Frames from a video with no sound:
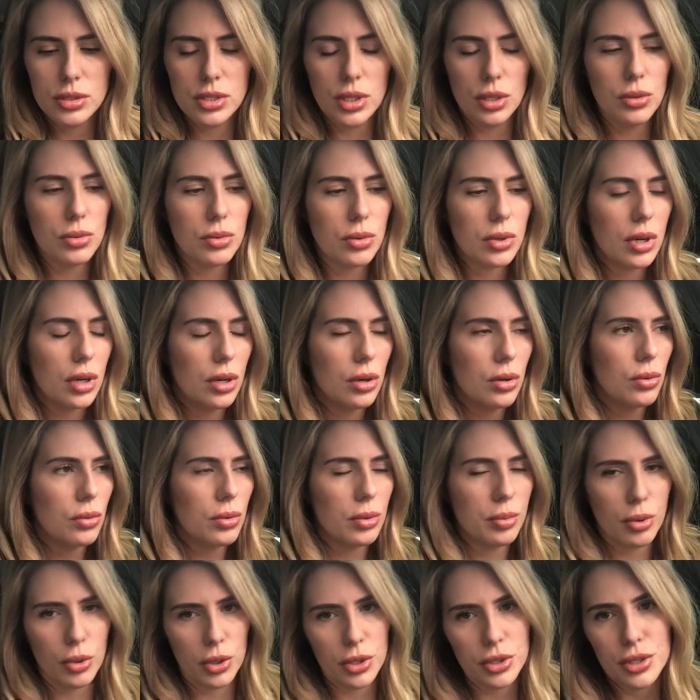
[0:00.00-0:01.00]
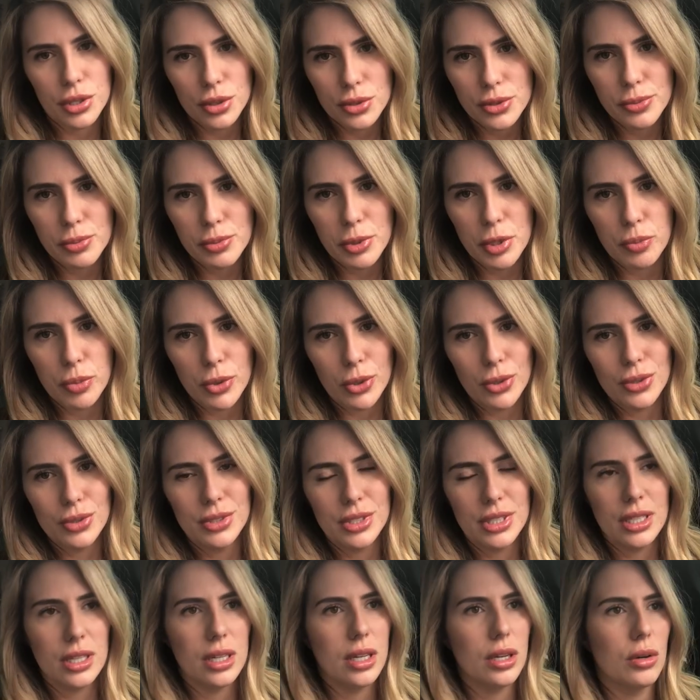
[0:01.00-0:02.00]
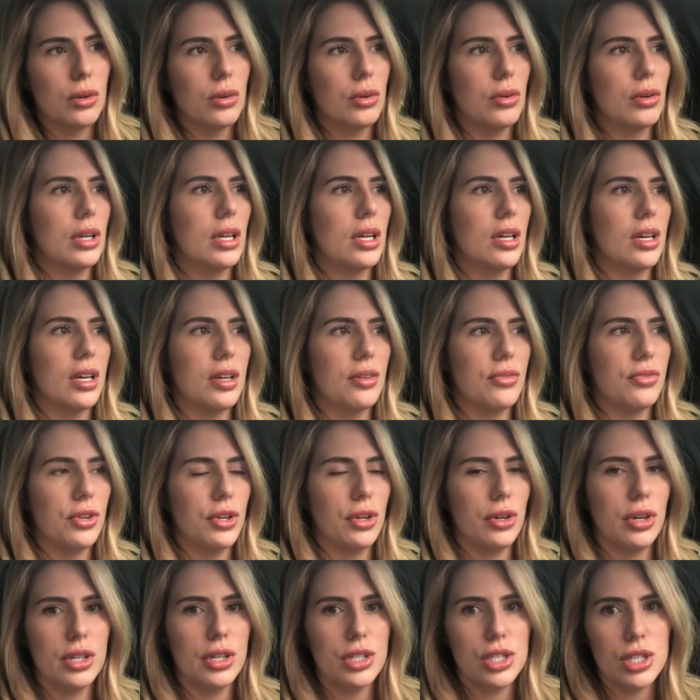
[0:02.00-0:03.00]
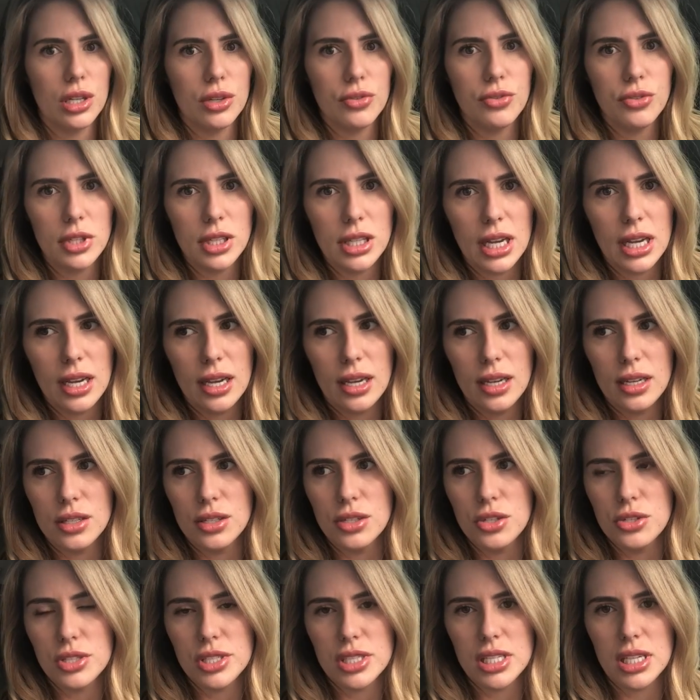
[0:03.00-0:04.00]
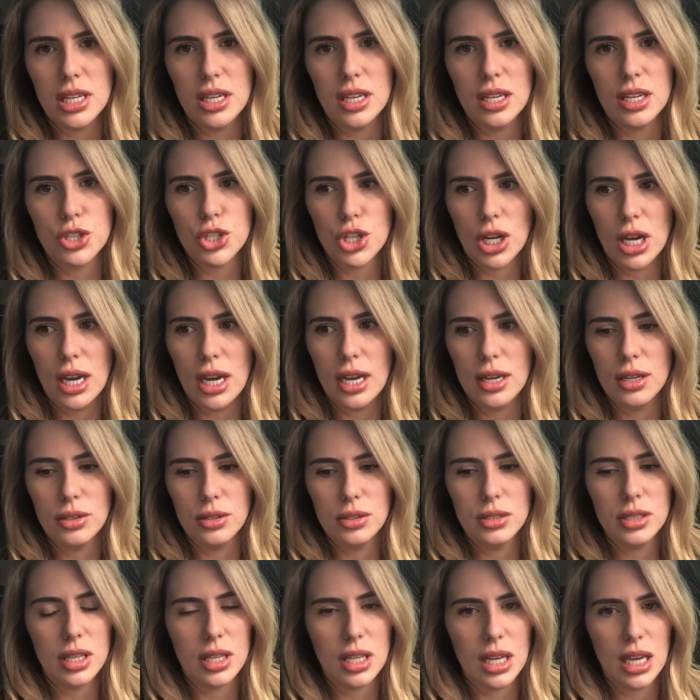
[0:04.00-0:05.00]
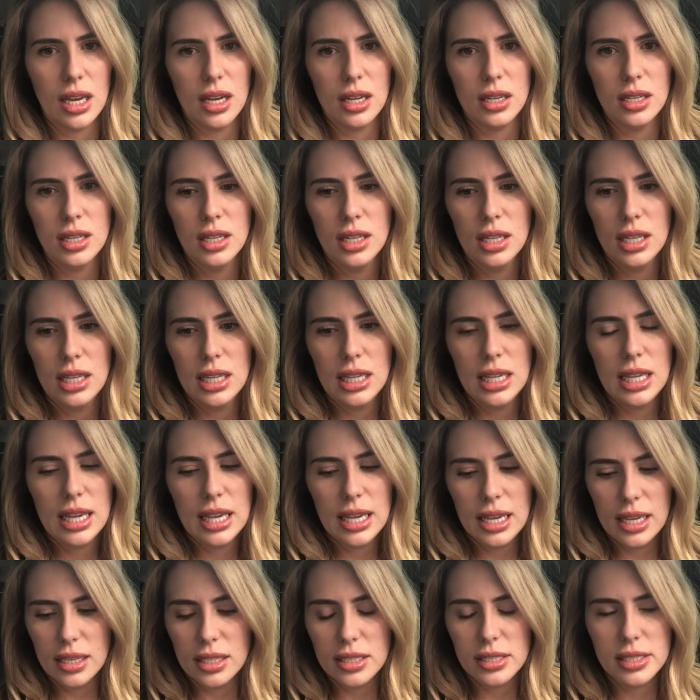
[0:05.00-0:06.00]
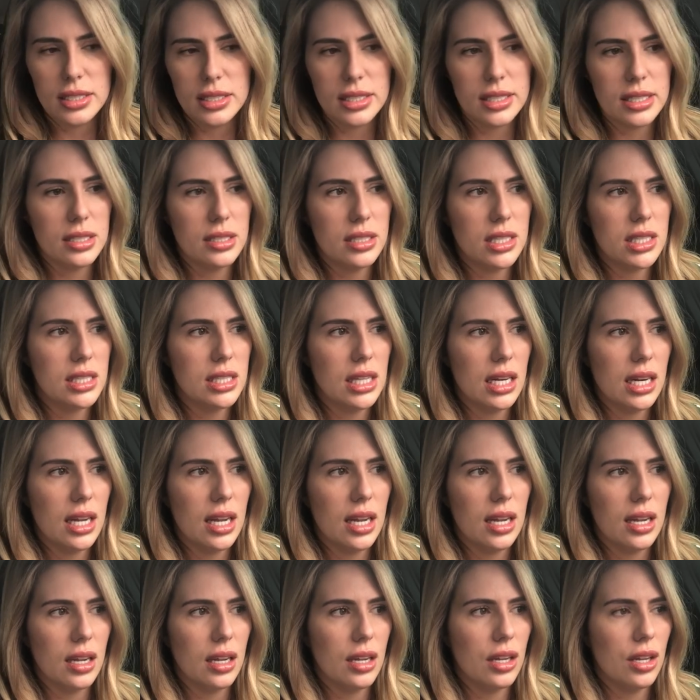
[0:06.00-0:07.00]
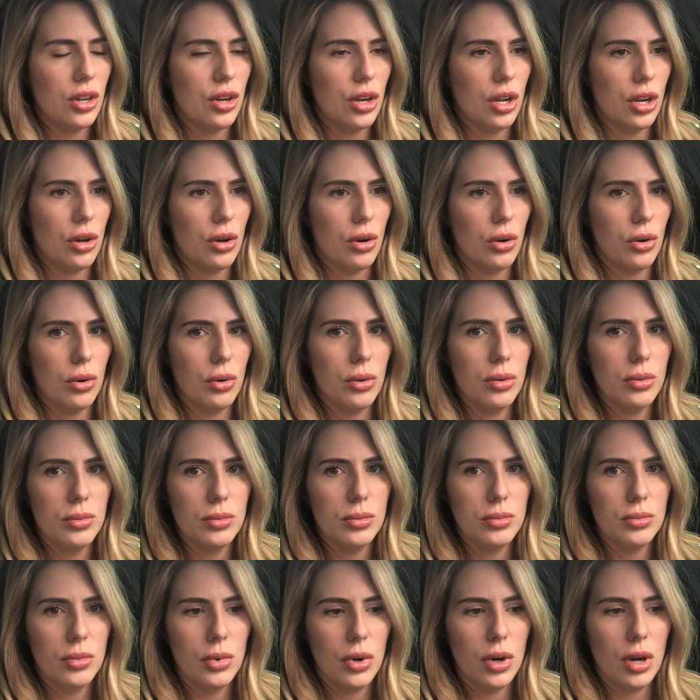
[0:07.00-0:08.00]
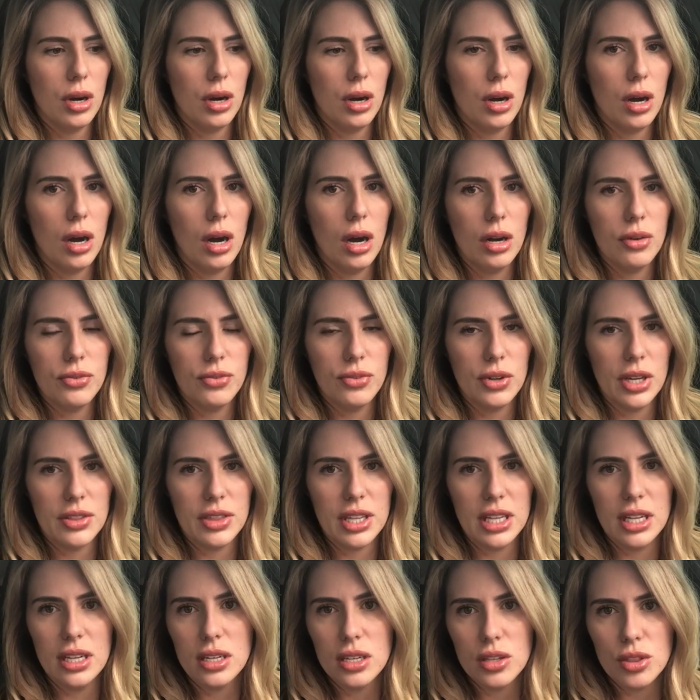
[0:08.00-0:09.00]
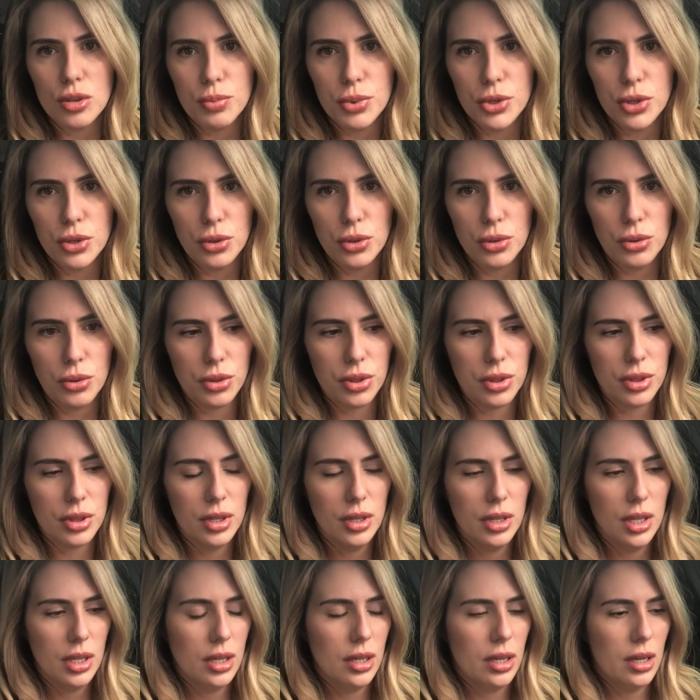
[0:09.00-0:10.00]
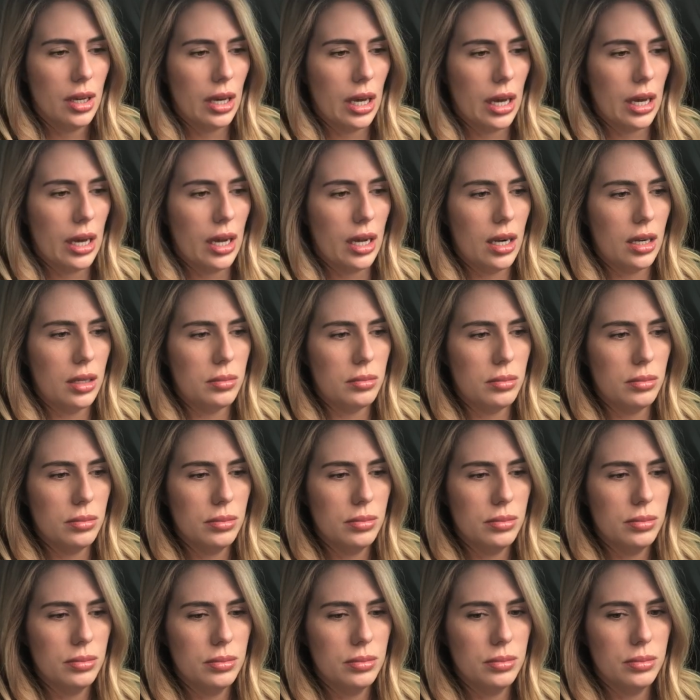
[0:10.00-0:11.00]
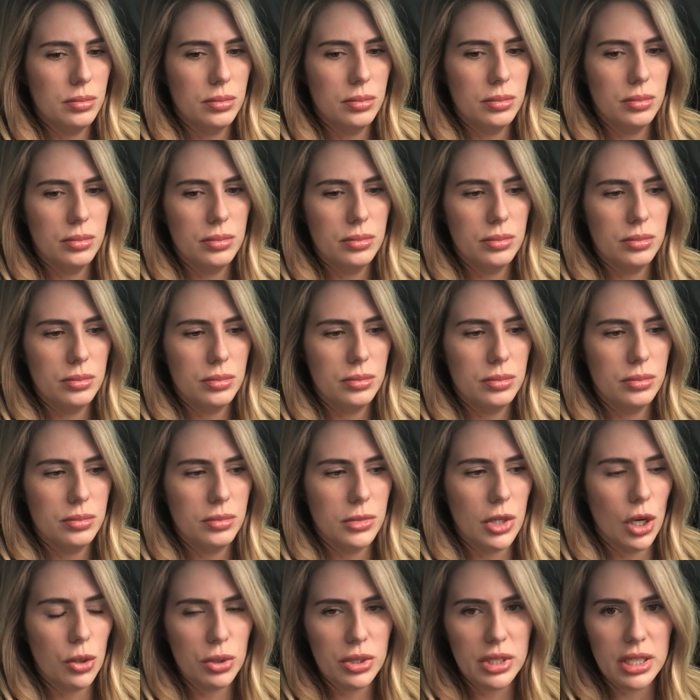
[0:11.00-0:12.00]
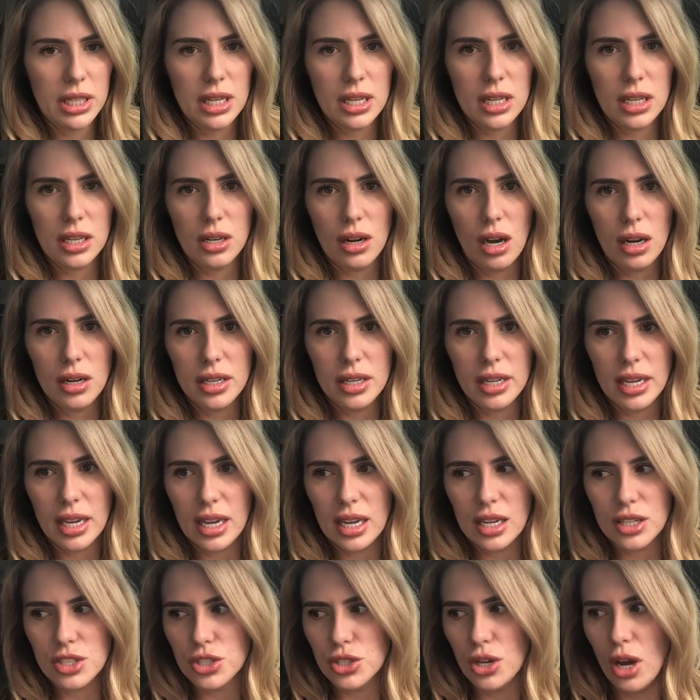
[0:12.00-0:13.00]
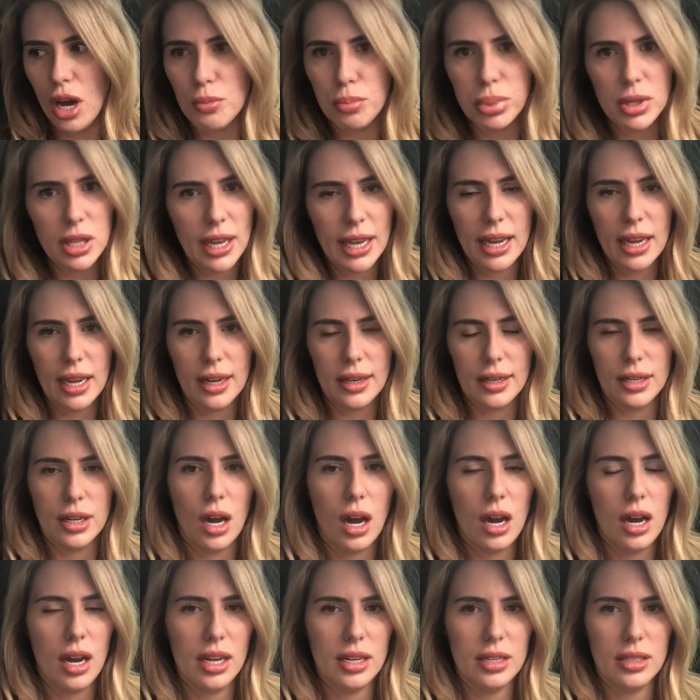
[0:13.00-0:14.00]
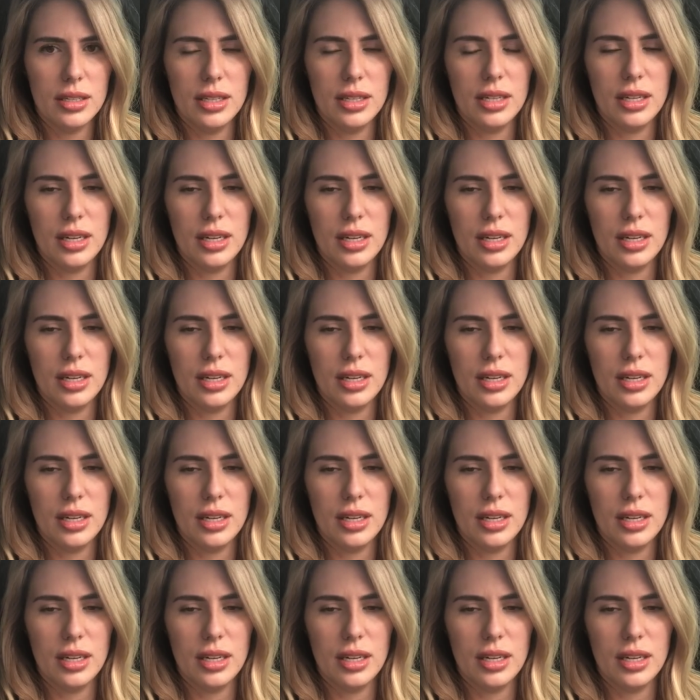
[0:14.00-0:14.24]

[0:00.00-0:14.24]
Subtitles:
Don't go report those people. If you're at Chick-fil-A and you see a child that is sitting, off at the end of the booth, not really eating, not engaged, not playing, not,